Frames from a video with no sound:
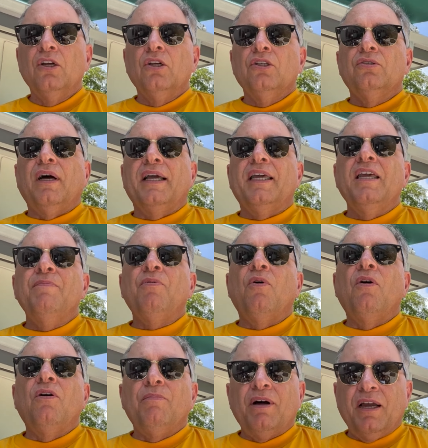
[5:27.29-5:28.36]
So I keep
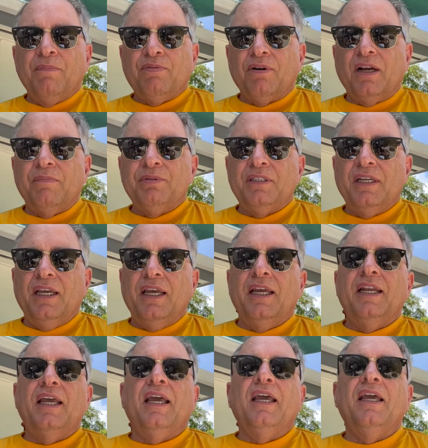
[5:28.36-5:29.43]
all my preps
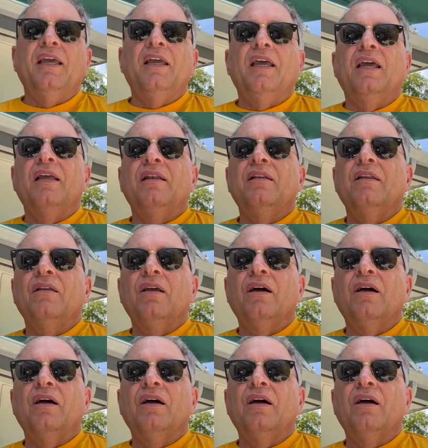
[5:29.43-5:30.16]
in